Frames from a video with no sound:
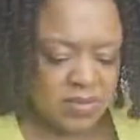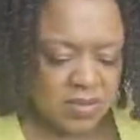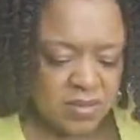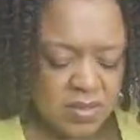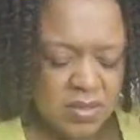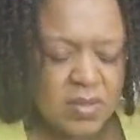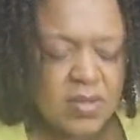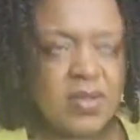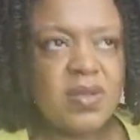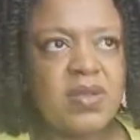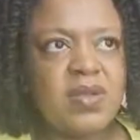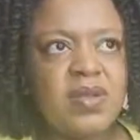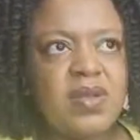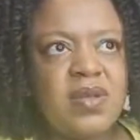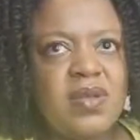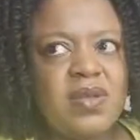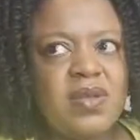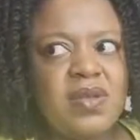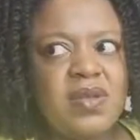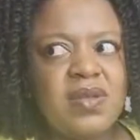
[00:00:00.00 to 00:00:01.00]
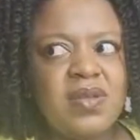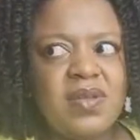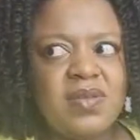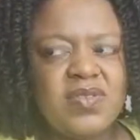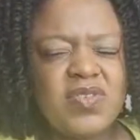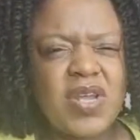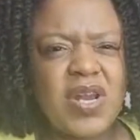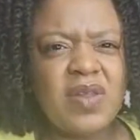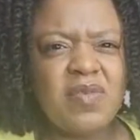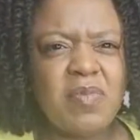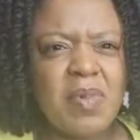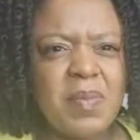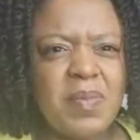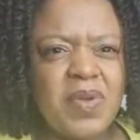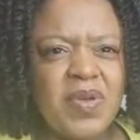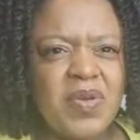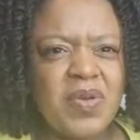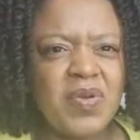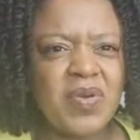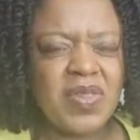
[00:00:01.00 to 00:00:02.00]
I'm trying to remember
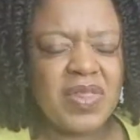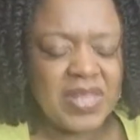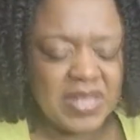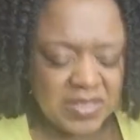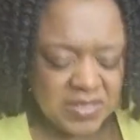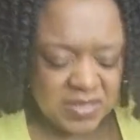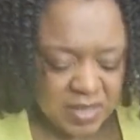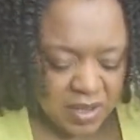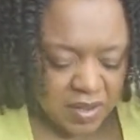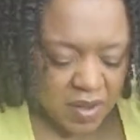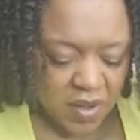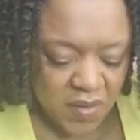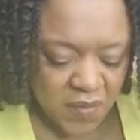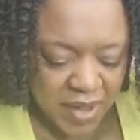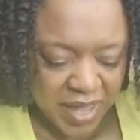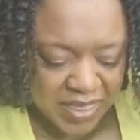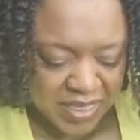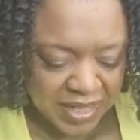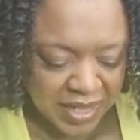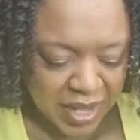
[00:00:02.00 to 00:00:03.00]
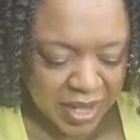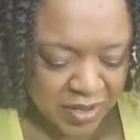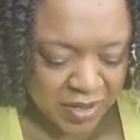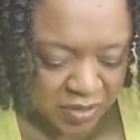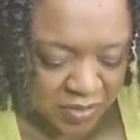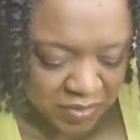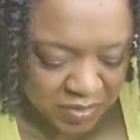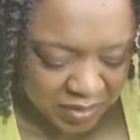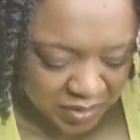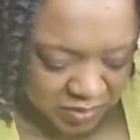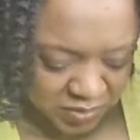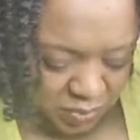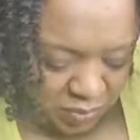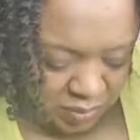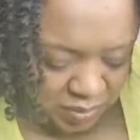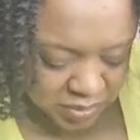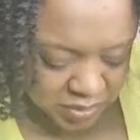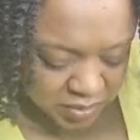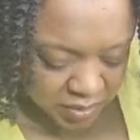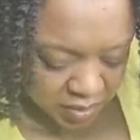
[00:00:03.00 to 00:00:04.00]
who got this now. Oh, I think I know who this
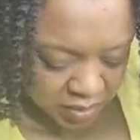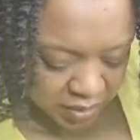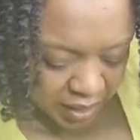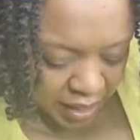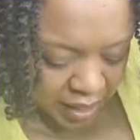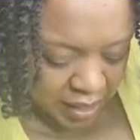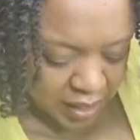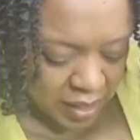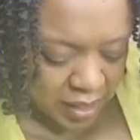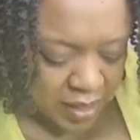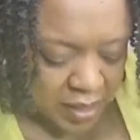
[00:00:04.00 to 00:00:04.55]
was. Okay.